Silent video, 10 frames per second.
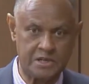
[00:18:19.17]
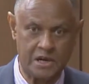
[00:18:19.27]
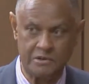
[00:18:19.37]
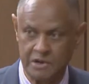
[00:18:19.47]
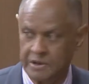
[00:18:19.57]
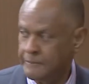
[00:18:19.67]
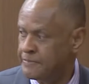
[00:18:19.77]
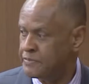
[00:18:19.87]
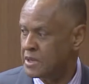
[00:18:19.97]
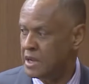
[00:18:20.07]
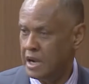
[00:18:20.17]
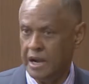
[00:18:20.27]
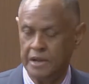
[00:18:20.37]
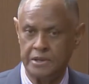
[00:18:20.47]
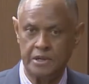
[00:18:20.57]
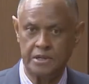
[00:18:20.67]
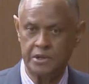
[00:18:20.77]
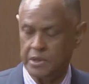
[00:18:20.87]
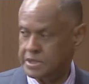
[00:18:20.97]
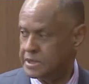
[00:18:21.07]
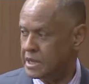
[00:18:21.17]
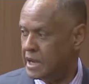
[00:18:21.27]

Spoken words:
General under the George